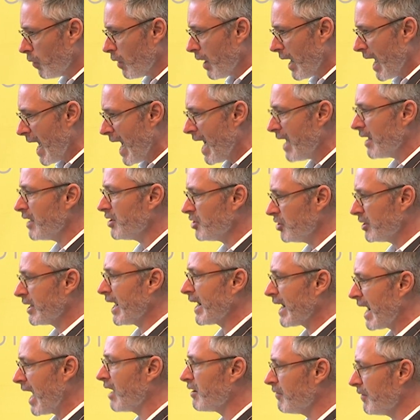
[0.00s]
how did you
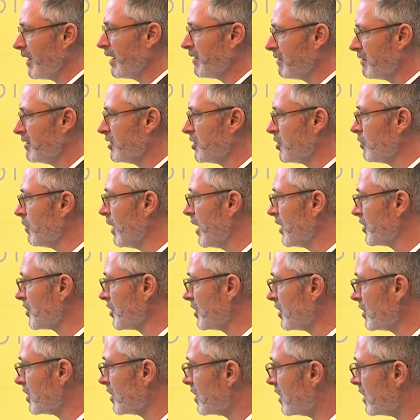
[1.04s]
get out of that
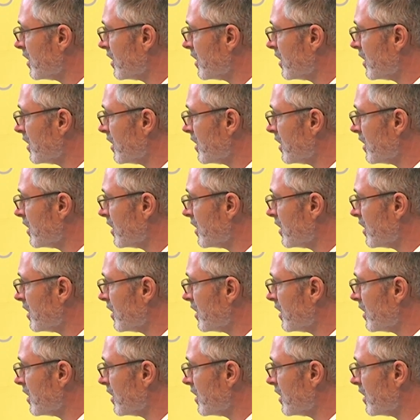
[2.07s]
situation?